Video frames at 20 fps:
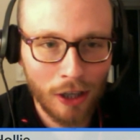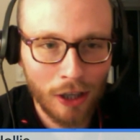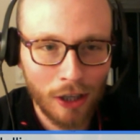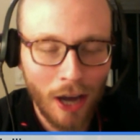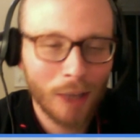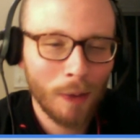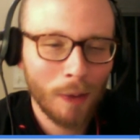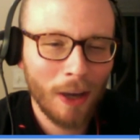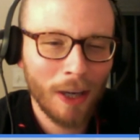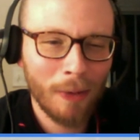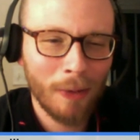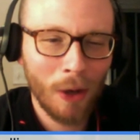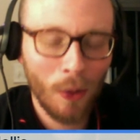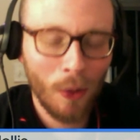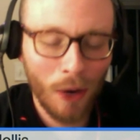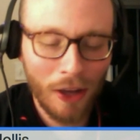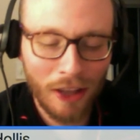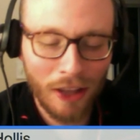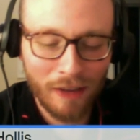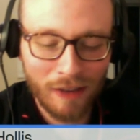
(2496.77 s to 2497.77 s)
It's probably going to be a
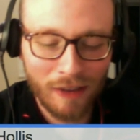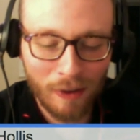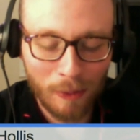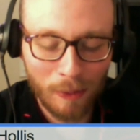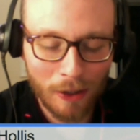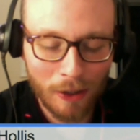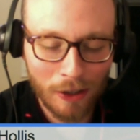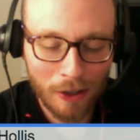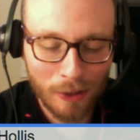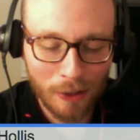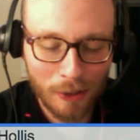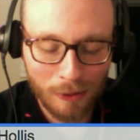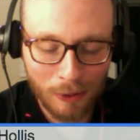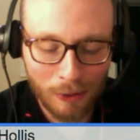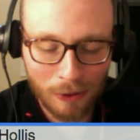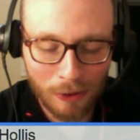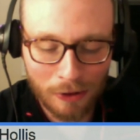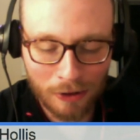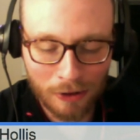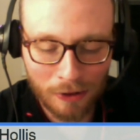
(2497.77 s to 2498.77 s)
win. They've never beaten us
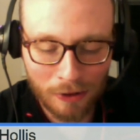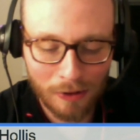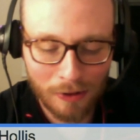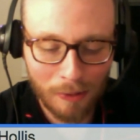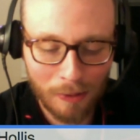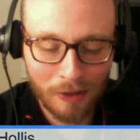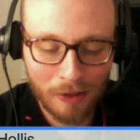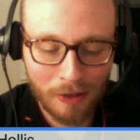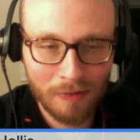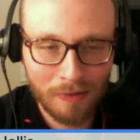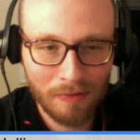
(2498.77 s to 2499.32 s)
before, so I mean.